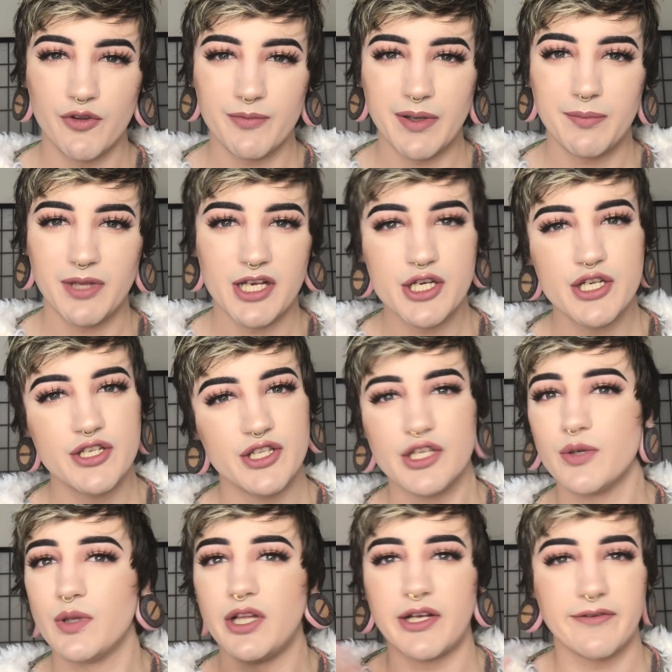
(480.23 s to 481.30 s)
with my blushes and
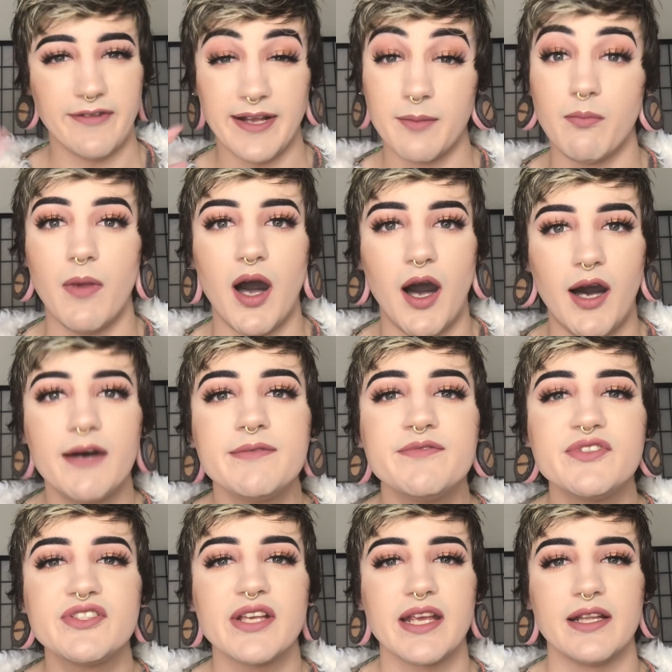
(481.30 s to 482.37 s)
do a lot of like
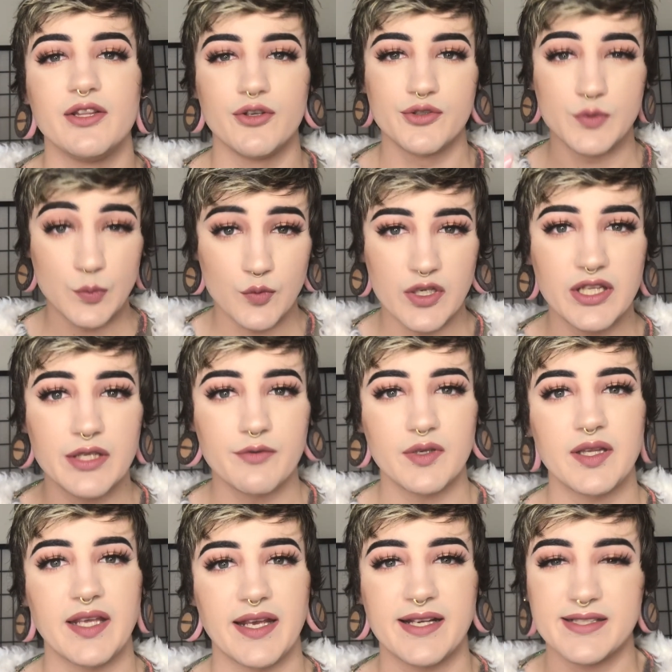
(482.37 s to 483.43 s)
mauves, and those
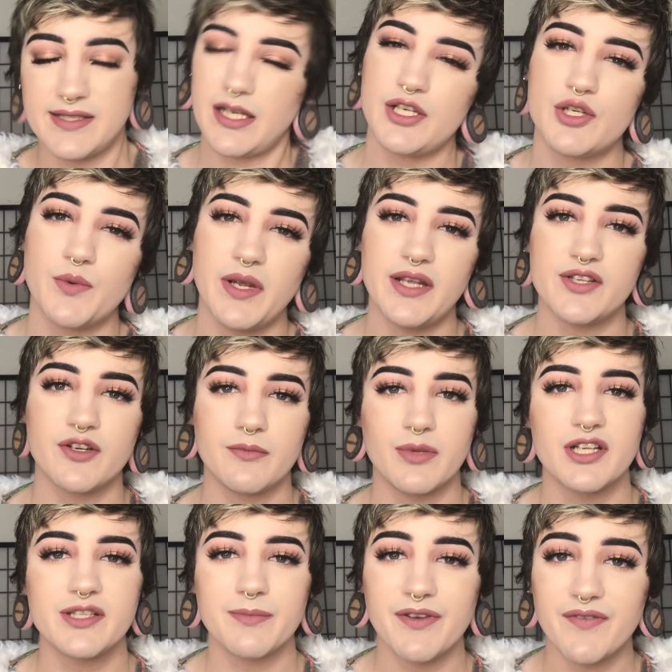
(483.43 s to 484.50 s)
really accentuate certain
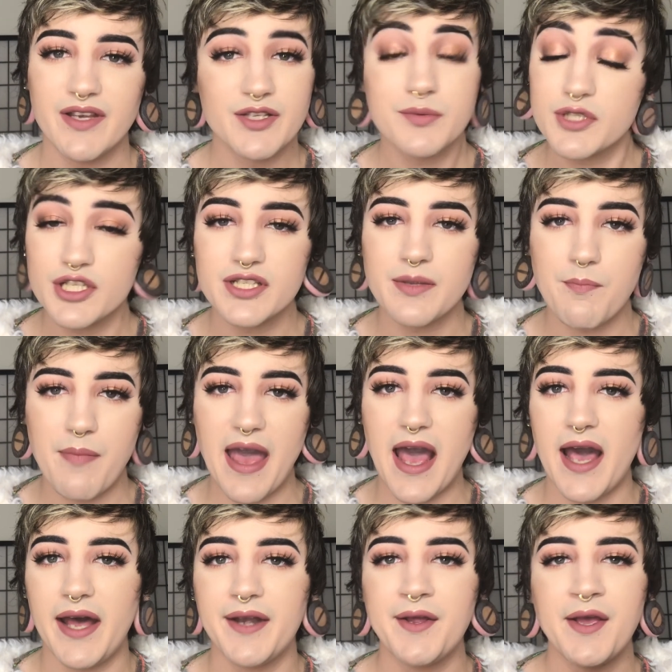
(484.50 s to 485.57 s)
parts of my face, which isn't
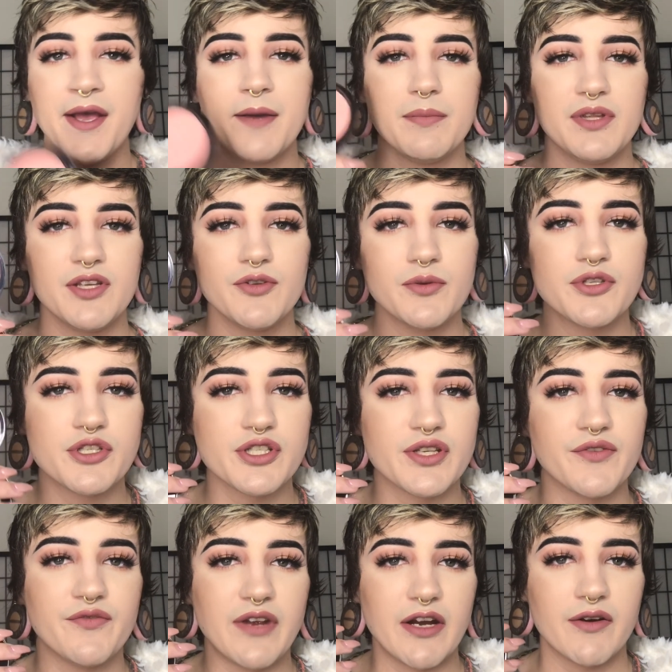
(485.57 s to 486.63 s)
bad, but this one's just
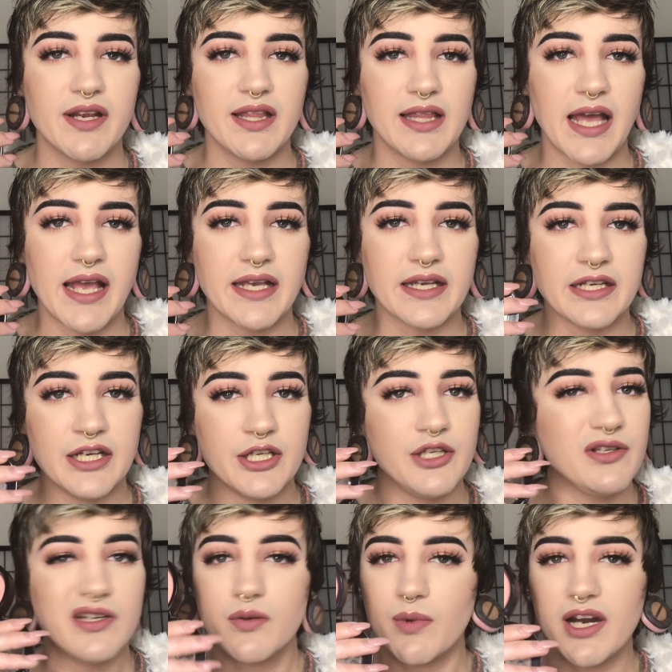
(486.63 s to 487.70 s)
a very like,
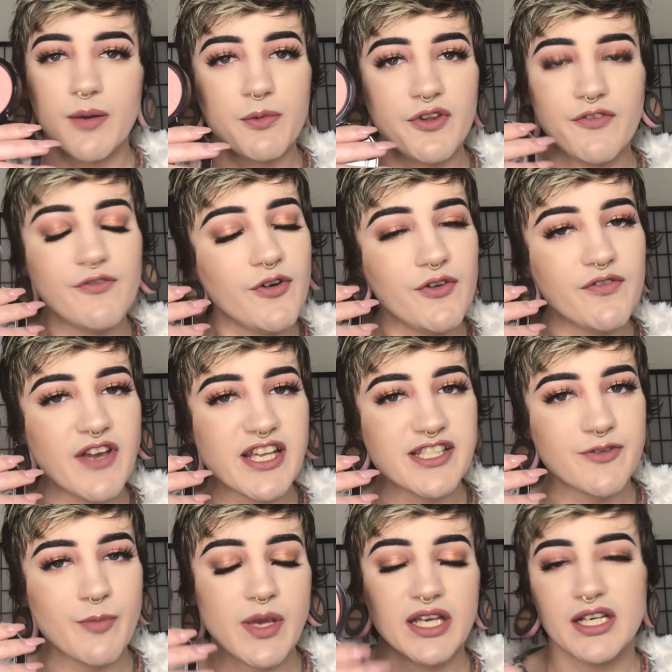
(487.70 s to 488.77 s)
you can wear it with a full face
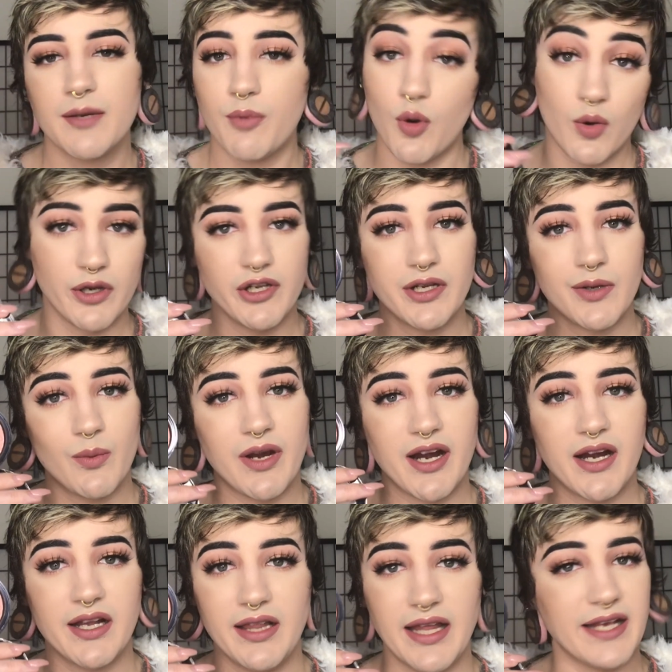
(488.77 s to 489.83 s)
of makeup, or you can
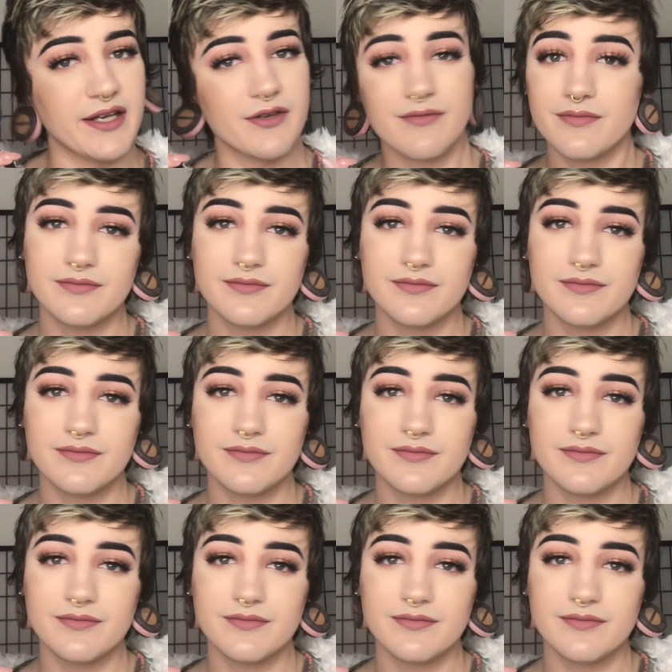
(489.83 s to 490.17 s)
wear it like